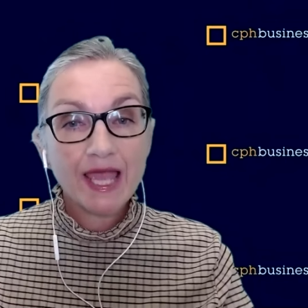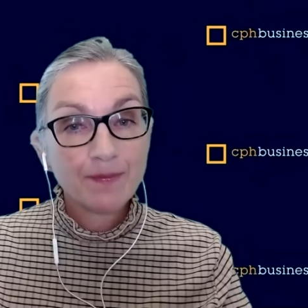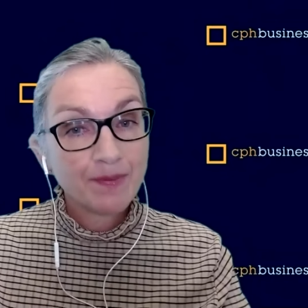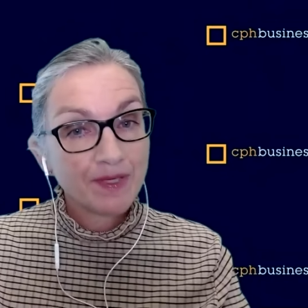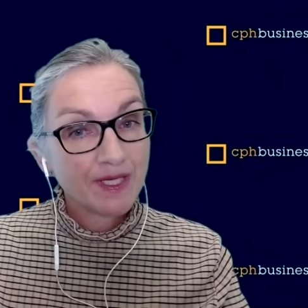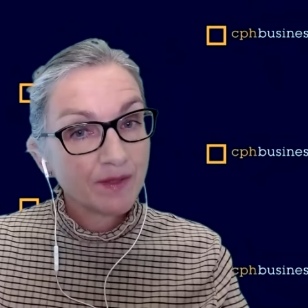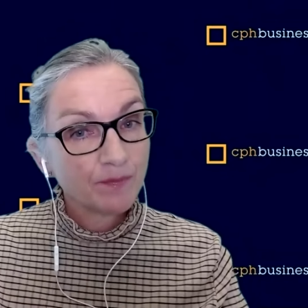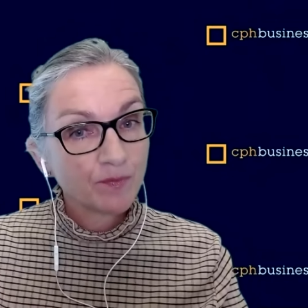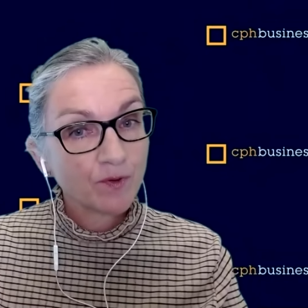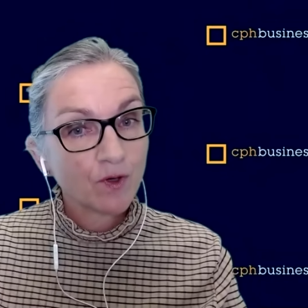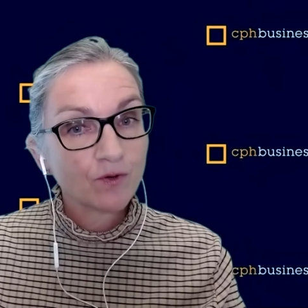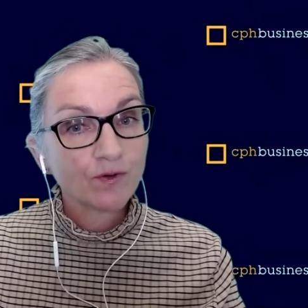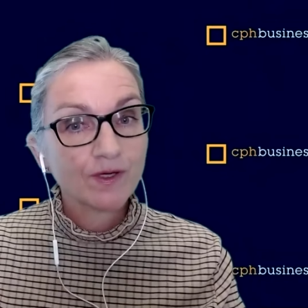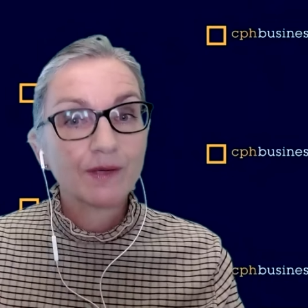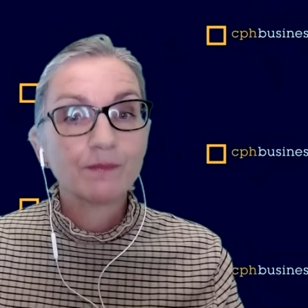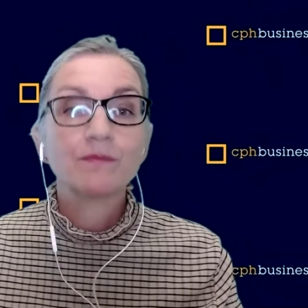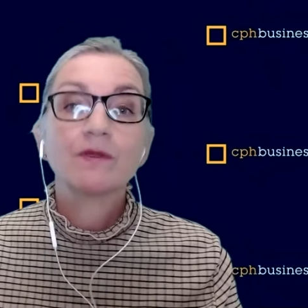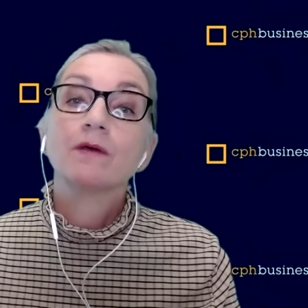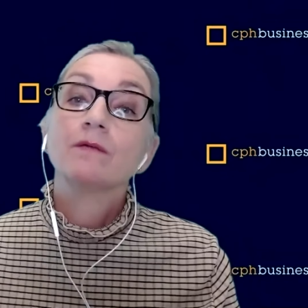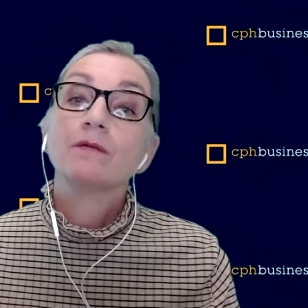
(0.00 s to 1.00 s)
AP
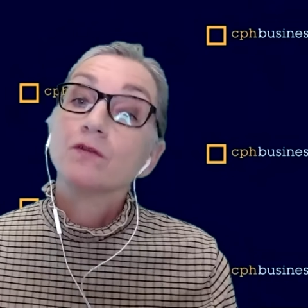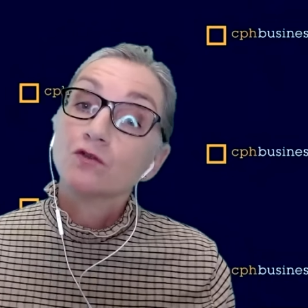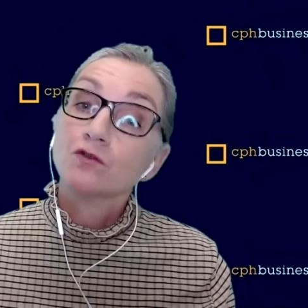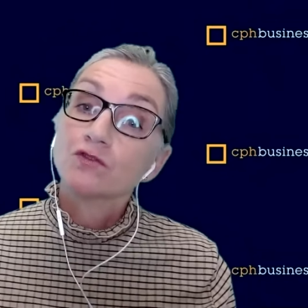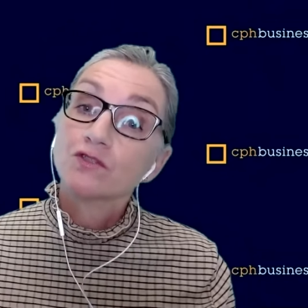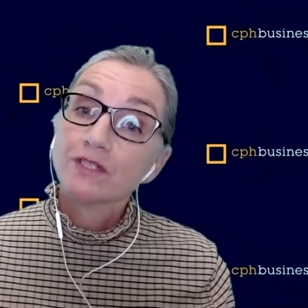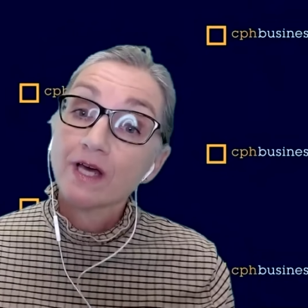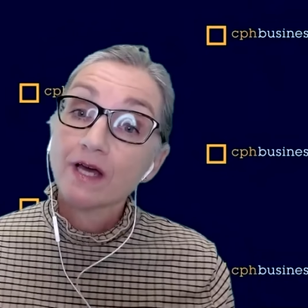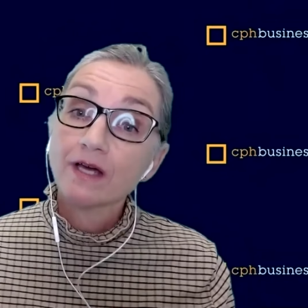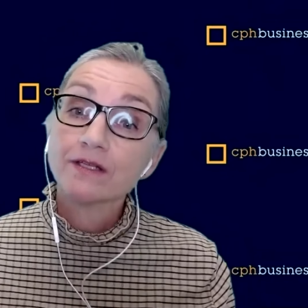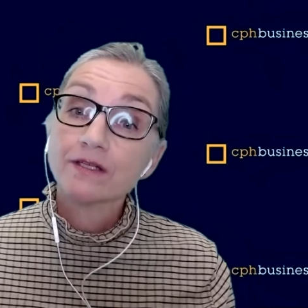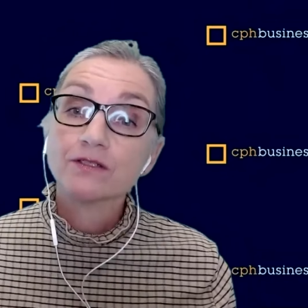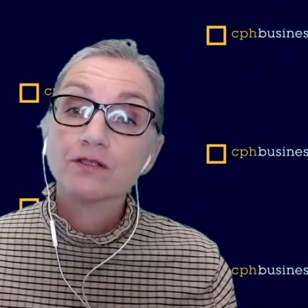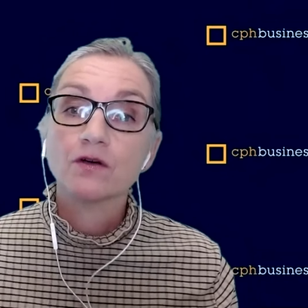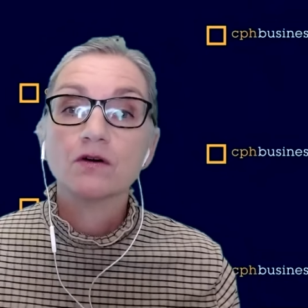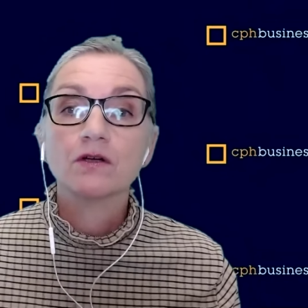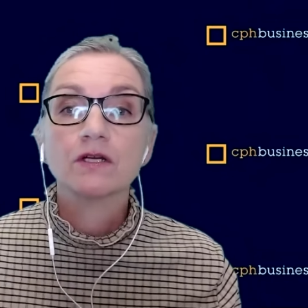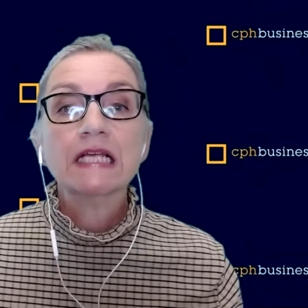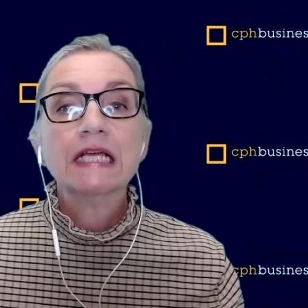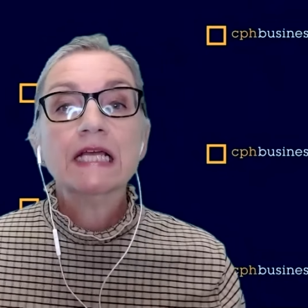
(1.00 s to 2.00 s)
program that you started
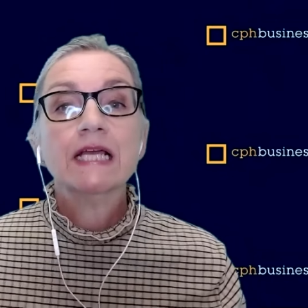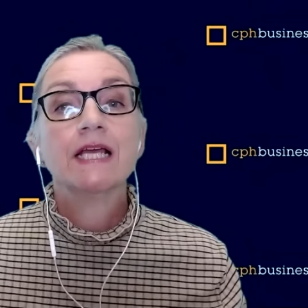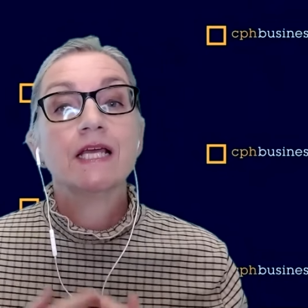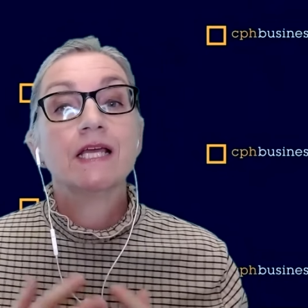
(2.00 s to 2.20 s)
on